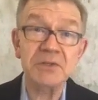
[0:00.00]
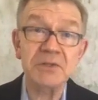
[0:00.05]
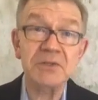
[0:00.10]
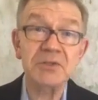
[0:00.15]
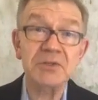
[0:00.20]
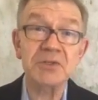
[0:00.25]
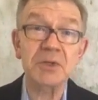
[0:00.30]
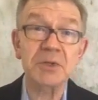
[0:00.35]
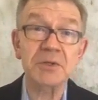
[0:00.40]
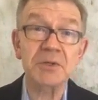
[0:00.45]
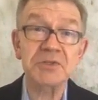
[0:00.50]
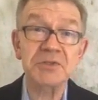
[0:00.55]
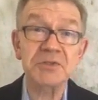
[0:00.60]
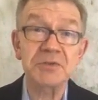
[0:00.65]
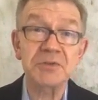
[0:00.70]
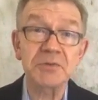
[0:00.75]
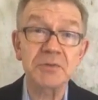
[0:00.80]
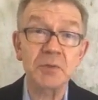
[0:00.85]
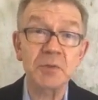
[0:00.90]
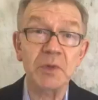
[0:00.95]
to church,
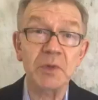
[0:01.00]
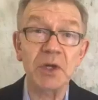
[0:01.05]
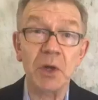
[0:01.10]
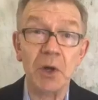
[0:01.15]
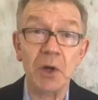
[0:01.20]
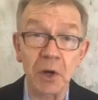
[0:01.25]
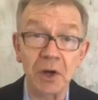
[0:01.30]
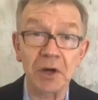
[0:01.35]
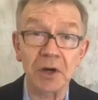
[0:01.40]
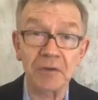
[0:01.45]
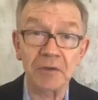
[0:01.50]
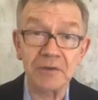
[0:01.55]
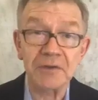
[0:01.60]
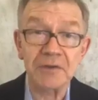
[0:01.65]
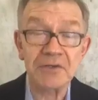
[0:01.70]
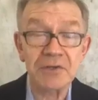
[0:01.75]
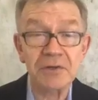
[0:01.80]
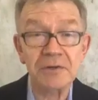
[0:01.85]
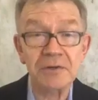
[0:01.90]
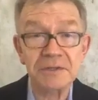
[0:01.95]
we are the
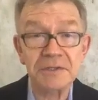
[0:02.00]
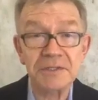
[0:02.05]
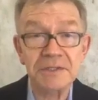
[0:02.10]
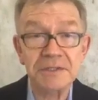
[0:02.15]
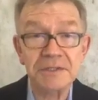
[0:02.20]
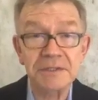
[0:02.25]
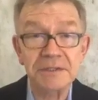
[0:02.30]
church.